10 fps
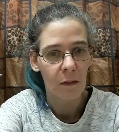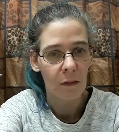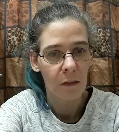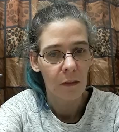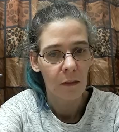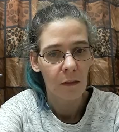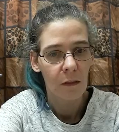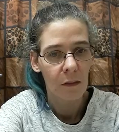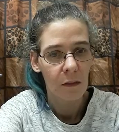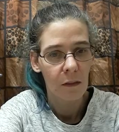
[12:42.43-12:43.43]

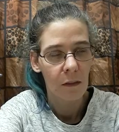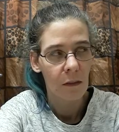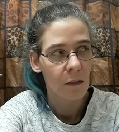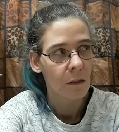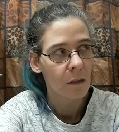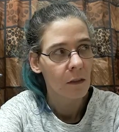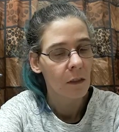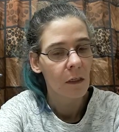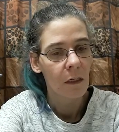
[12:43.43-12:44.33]
No one is speaking in this clip.